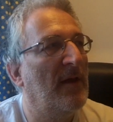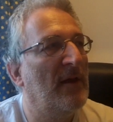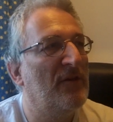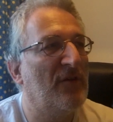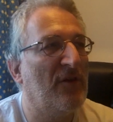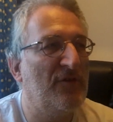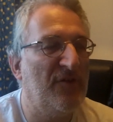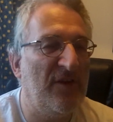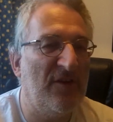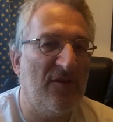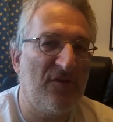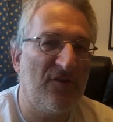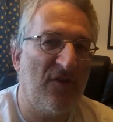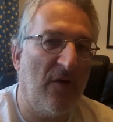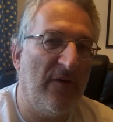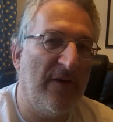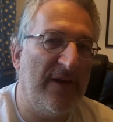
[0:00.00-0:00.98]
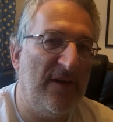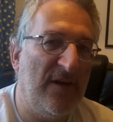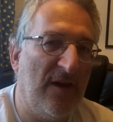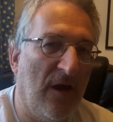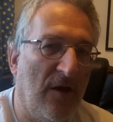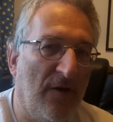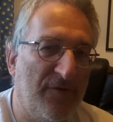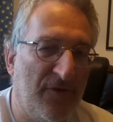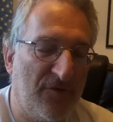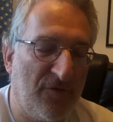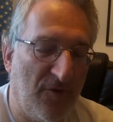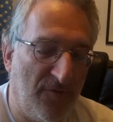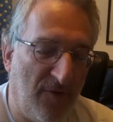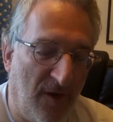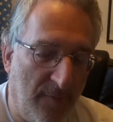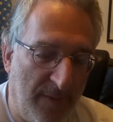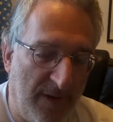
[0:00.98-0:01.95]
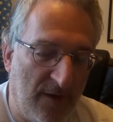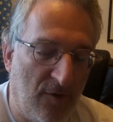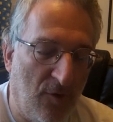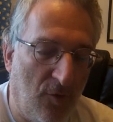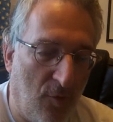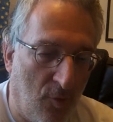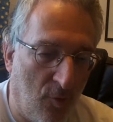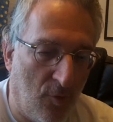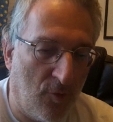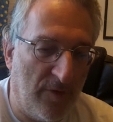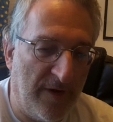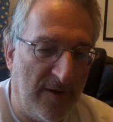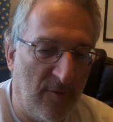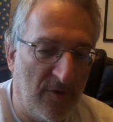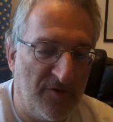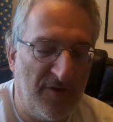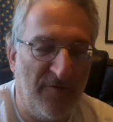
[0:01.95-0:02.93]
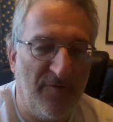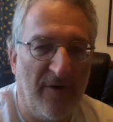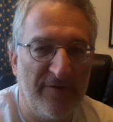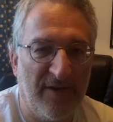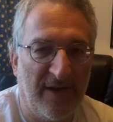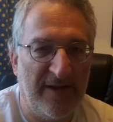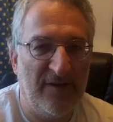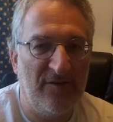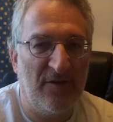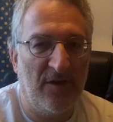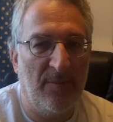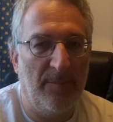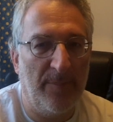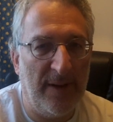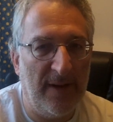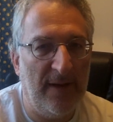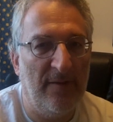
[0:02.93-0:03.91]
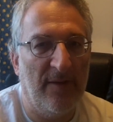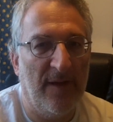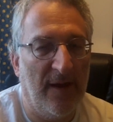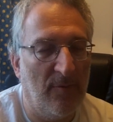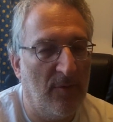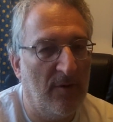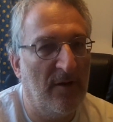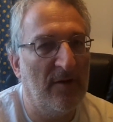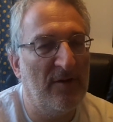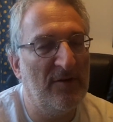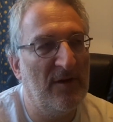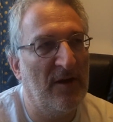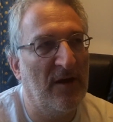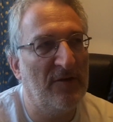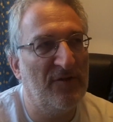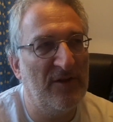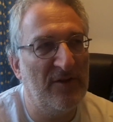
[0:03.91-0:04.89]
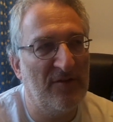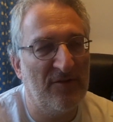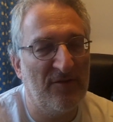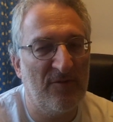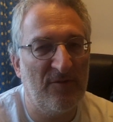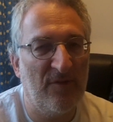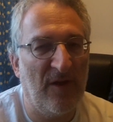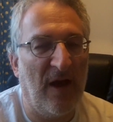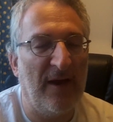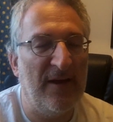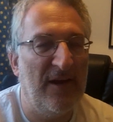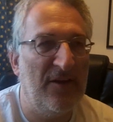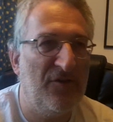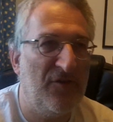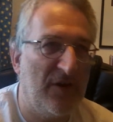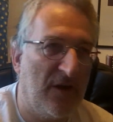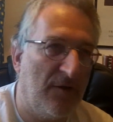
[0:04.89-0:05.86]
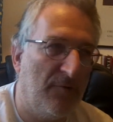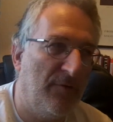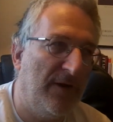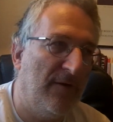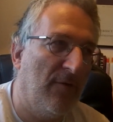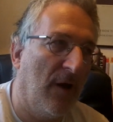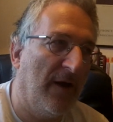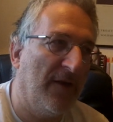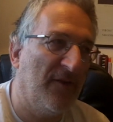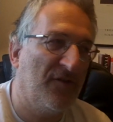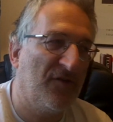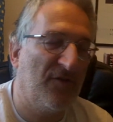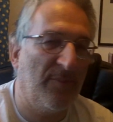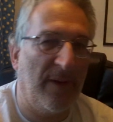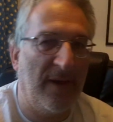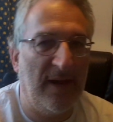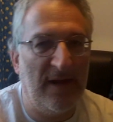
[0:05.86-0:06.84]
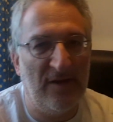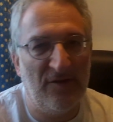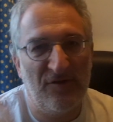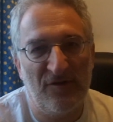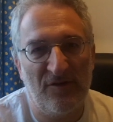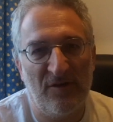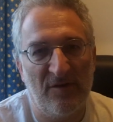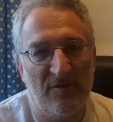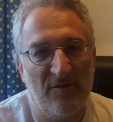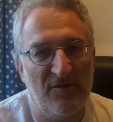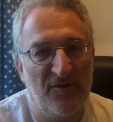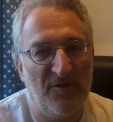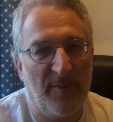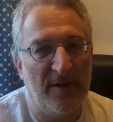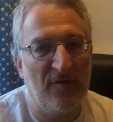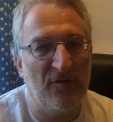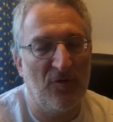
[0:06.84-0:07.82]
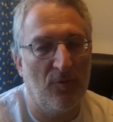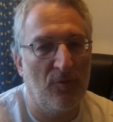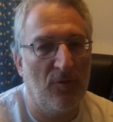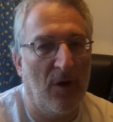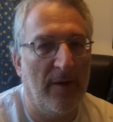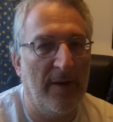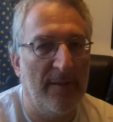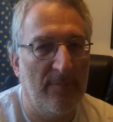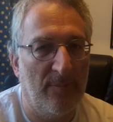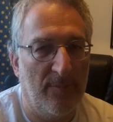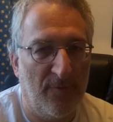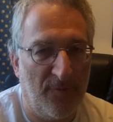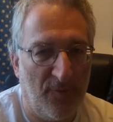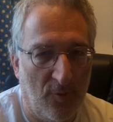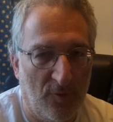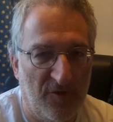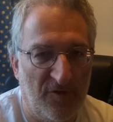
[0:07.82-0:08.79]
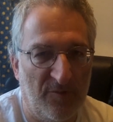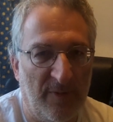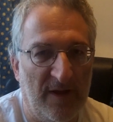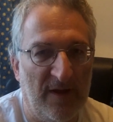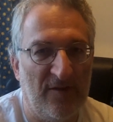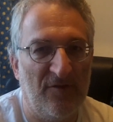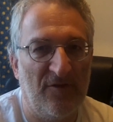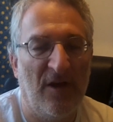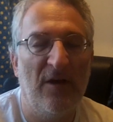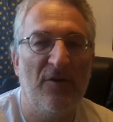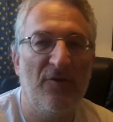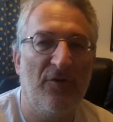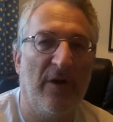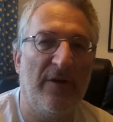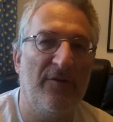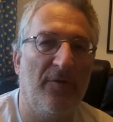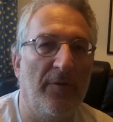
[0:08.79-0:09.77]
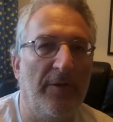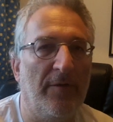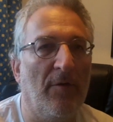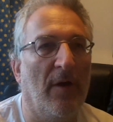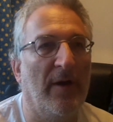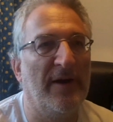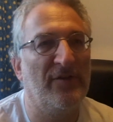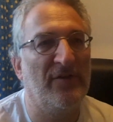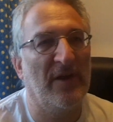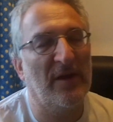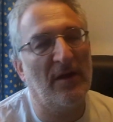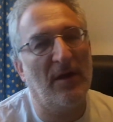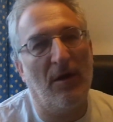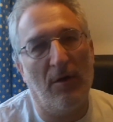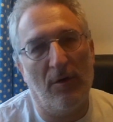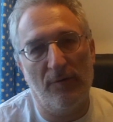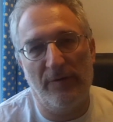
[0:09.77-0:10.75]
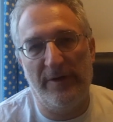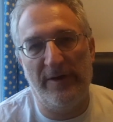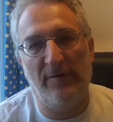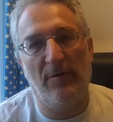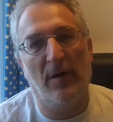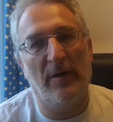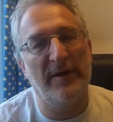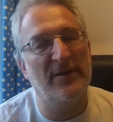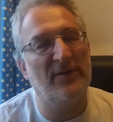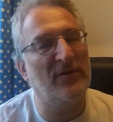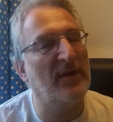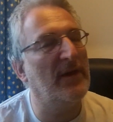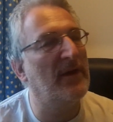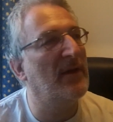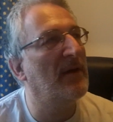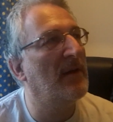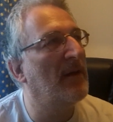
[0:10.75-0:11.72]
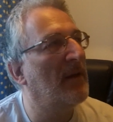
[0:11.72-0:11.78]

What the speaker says: So she decides, you know, after sort of humming and hawing, once she finds out he's going to be there, is she going to rewrite the speech? And she spends all night before the speech trying to rewrite it, can't rewrite it.